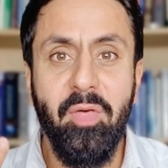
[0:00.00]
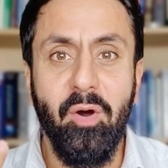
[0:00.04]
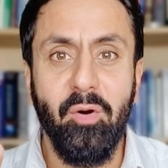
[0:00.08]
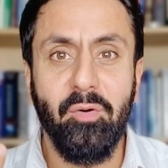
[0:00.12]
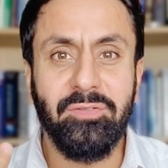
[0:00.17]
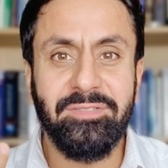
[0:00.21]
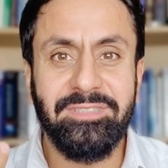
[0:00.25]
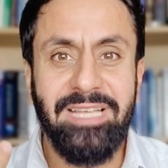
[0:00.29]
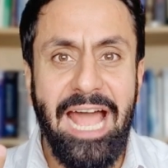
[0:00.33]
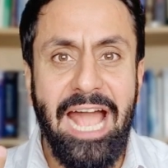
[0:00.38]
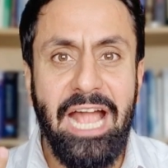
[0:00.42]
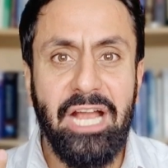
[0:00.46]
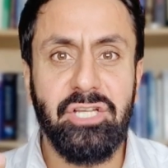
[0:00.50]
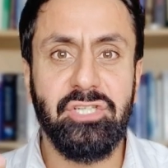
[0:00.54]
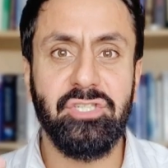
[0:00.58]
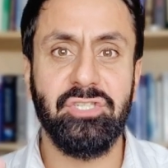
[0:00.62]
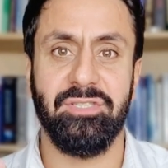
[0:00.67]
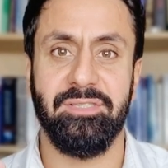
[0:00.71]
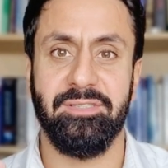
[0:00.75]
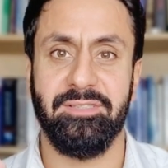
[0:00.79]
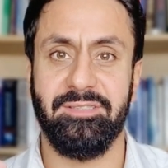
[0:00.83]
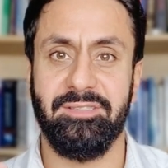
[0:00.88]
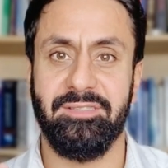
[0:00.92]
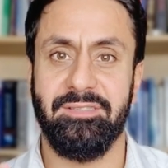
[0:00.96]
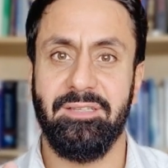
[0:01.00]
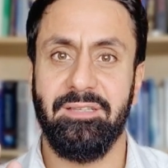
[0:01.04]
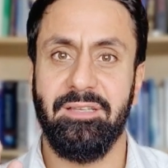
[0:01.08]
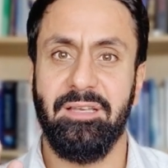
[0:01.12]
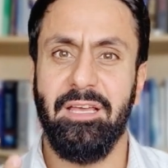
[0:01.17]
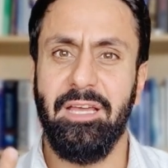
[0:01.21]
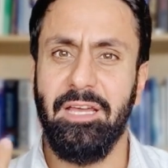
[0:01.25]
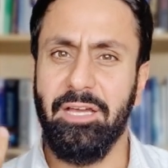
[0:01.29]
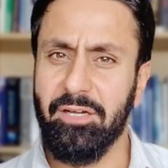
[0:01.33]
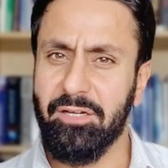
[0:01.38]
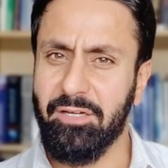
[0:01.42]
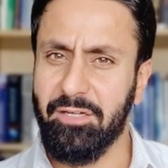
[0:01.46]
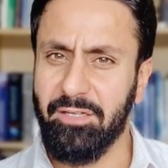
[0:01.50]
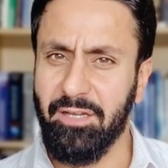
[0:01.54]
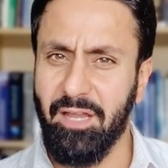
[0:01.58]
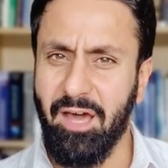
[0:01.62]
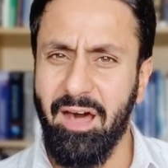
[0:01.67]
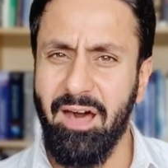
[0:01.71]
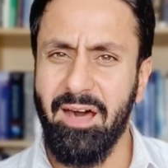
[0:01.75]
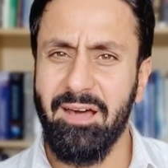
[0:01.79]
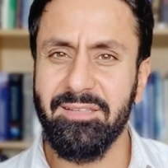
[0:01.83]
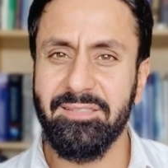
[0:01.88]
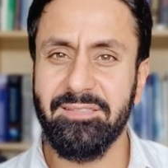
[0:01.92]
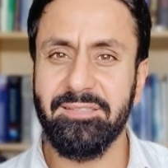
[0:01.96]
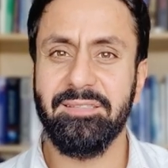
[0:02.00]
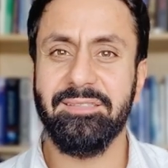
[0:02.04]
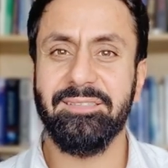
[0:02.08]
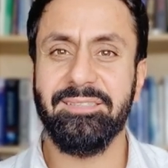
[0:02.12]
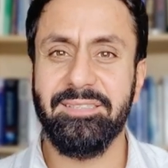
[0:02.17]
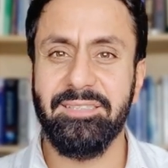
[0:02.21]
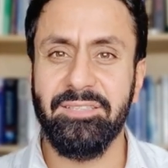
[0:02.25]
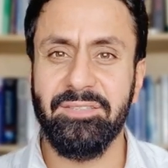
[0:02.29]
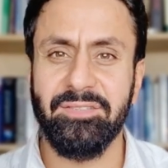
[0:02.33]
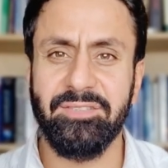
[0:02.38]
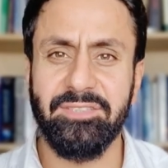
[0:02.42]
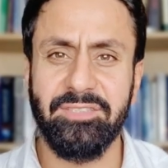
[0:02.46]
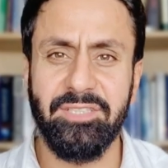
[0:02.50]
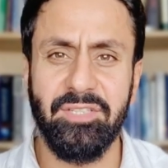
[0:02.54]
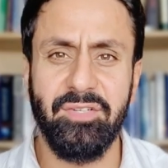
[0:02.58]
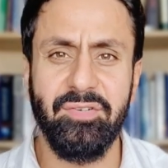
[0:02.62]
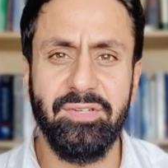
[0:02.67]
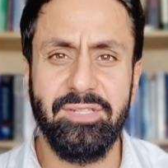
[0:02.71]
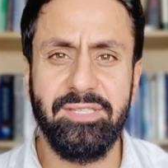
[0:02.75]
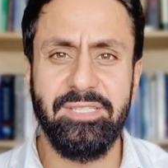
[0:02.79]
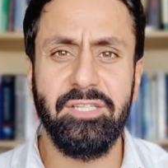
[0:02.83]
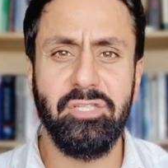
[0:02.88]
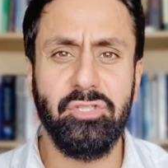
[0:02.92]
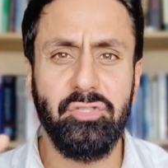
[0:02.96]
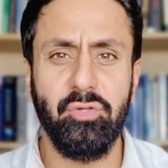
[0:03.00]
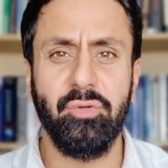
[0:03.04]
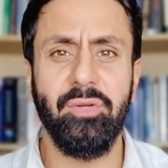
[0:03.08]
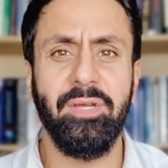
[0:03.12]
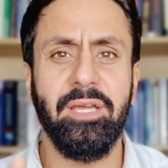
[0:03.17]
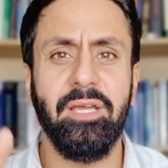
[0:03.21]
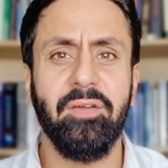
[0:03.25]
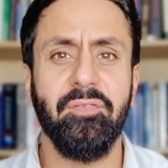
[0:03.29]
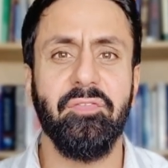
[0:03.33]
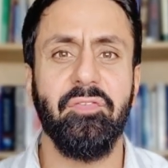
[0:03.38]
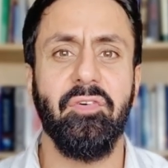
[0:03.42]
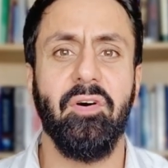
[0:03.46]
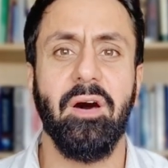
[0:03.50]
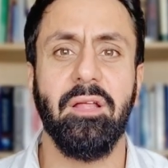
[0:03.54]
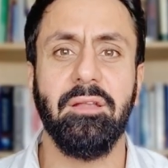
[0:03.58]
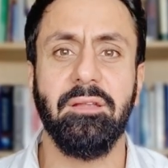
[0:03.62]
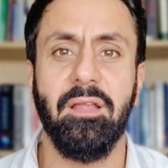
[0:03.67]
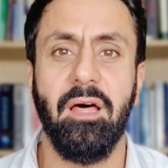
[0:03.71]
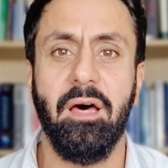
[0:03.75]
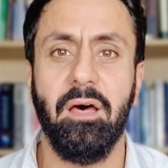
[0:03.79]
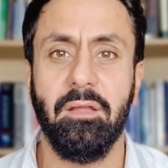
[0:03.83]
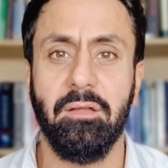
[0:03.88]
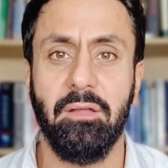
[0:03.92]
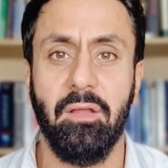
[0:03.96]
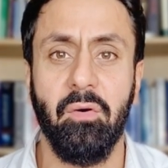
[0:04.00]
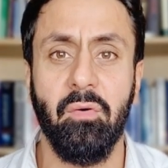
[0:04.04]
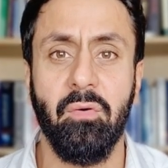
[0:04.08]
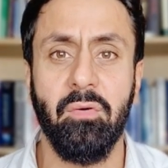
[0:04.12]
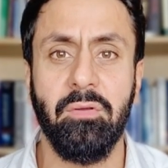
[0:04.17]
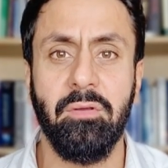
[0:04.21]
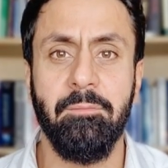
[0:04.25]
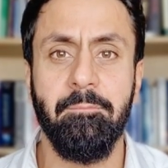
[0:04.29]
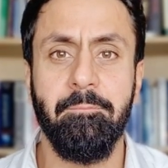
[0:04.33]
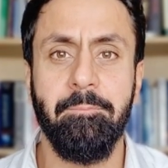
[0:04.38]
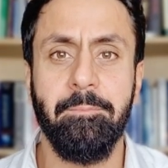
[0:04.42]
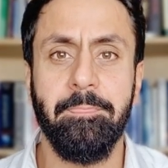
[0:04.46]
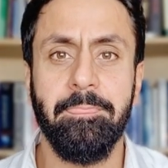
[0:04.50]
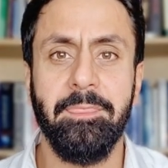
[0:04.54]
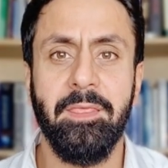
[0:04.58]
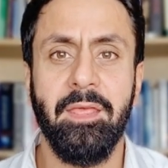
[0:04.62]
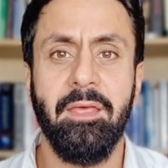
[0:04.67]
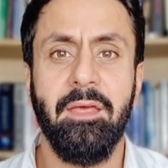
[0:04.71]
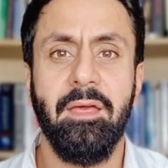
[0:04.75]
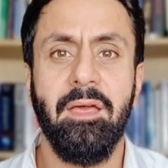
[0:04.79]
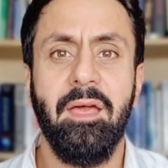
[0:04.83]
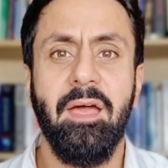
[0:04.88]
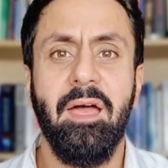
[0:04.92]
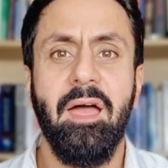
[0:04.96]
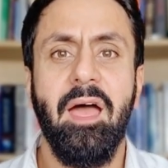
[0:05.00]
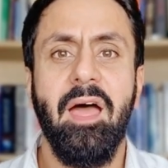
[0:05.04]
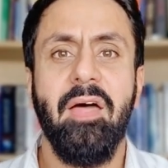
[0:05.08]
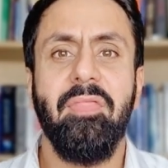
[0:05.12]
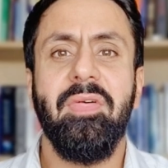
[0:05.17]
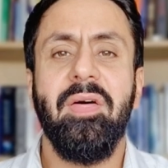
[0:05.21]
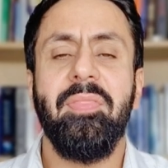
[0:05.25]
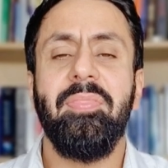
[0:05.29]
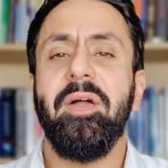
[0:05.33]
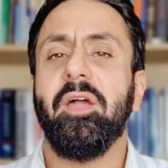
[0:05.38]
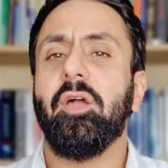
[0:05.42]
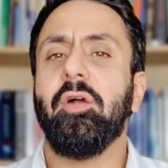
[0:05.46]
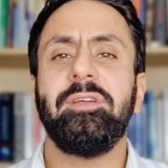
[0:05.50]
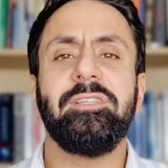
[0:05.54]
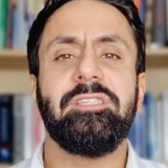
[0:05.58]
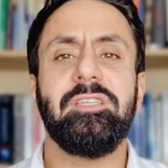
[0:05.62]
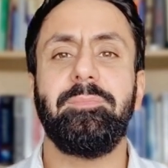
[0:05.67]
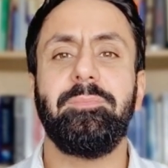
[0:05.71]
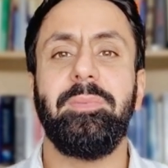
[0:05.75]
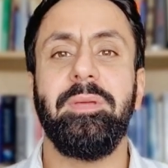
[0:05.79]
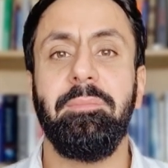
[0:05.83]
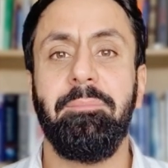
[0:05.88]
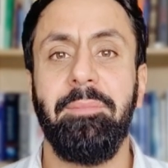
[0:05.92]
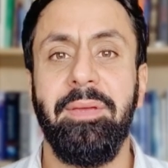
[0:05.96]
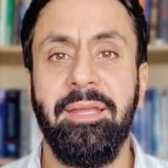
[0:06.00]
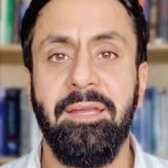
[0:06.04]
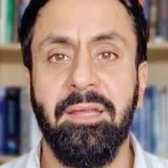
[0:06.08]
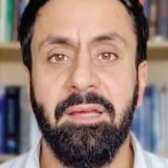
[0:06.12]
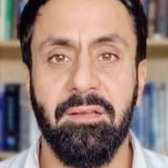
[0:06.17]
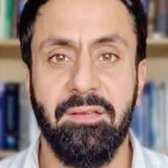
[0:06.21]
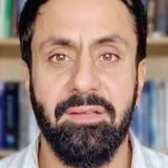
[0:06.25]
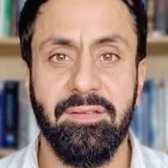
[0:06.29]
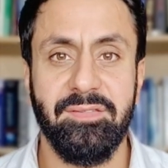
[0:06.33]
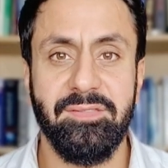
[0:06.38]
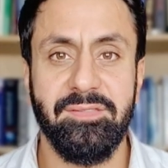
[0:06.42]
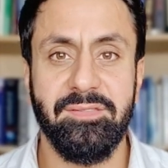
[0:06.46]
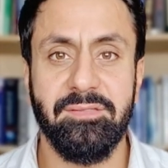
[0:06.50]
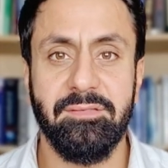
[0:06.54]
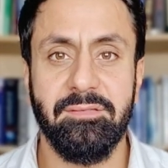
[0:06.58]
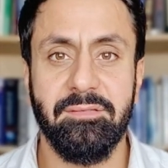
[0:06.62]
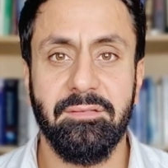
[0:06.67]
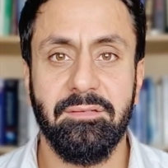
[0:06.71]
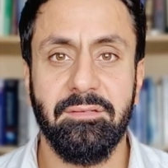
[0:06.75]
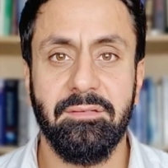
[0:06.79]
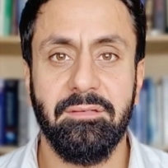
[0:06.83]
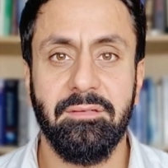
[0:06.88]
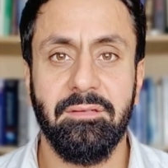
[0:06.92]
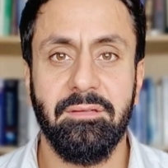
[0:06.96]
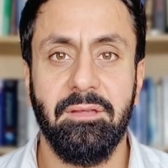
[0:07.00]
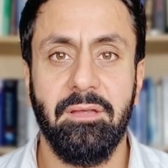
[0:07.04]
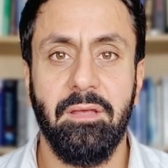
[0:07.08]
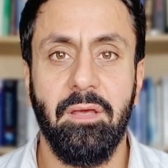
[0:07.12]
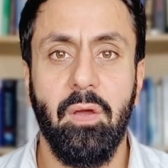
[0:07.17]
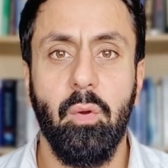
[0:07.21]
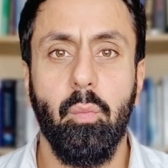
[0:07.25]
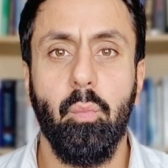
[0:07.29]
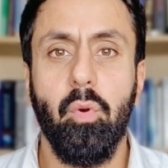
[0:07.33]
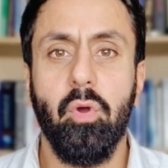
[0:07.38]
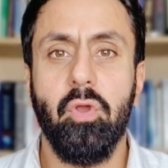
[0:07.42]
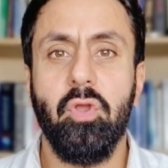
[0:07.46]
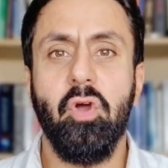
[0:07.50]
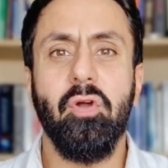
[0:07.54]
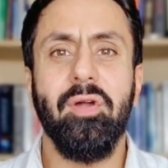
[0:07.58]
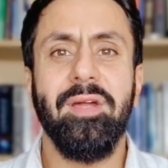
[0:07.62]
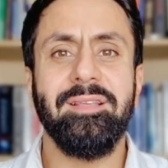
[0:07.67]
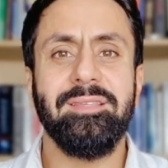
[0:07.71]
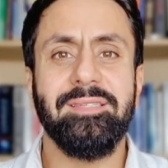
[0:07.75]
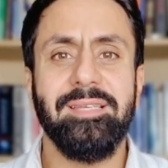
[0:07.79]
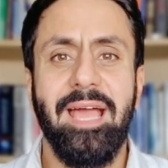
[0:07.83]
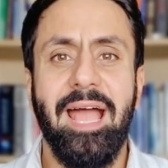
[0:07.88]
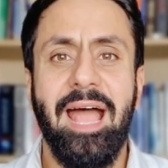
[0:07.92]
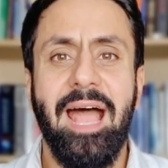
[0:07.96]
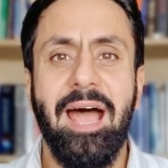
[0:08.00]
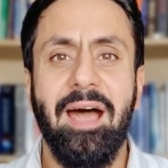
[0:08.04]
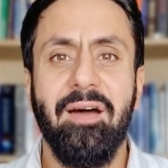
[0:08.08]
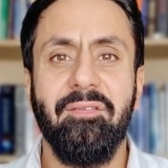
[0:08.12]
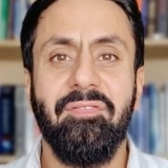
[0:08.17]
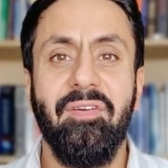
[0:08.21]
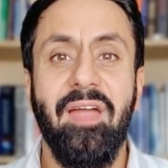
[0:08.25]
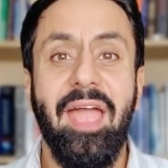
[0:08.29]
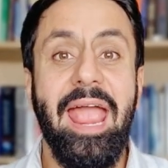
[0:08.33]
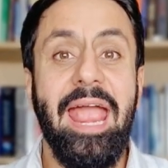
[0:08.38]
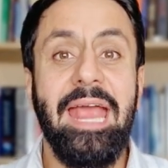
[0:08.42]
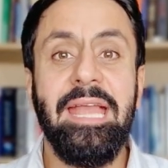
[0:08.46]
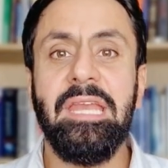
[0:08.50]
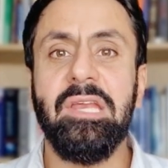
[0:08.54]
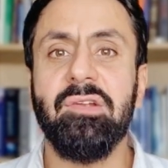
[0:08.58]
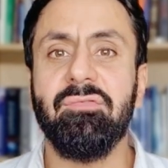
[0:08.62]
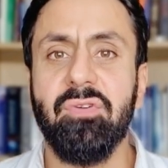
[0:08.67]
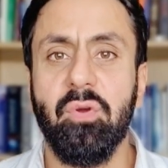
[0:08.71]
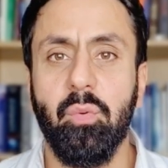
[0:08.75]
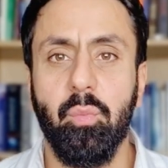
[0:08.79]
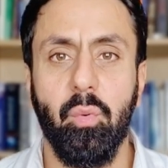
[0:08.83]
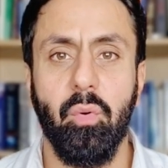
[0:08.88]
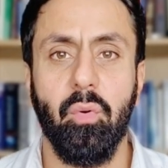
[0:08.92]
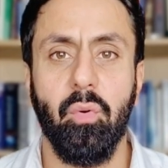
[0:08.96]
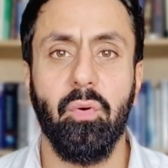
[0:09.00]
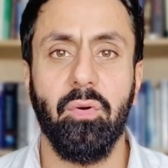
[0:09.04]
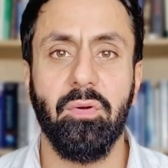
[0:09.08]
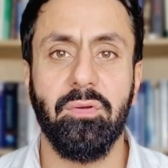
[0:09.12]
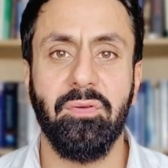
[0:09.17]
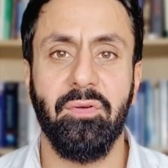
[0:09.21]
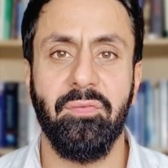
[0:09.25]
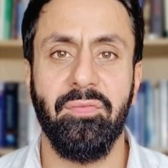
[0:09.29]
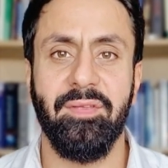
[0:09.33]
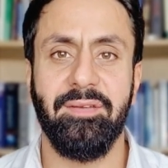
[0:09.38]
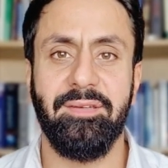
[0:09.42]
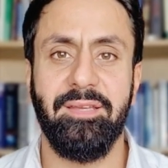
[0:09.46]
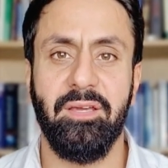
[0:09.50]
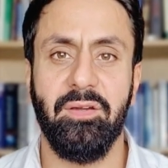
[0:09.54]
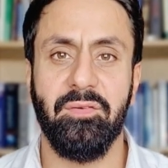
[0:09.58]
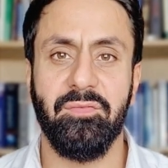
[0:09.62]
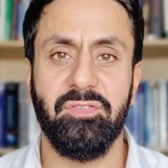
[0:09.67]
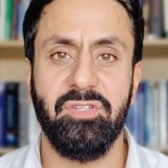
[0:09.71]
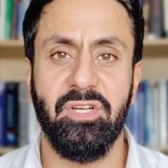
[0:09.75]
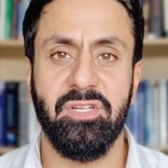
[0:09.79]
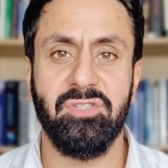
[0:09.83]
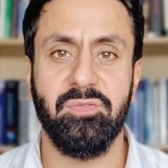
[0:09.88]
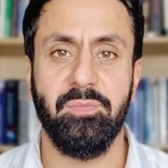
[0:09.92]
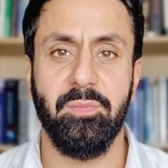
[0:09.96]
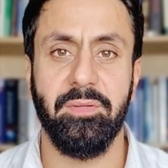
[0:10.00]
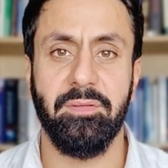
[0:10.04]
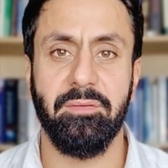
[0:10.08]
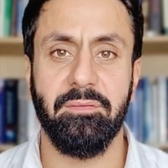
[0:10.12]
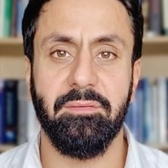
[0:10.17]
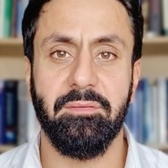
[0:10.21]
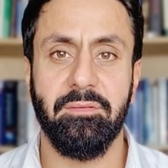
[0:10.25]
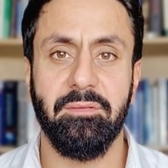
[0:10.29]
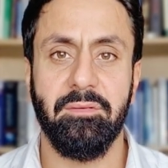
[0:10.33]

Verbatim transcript: those actions ikhlās, sincerity, doing it for Allah alone, then they're going to be meaningless. We're not going to have any reward on the Day of Judgment.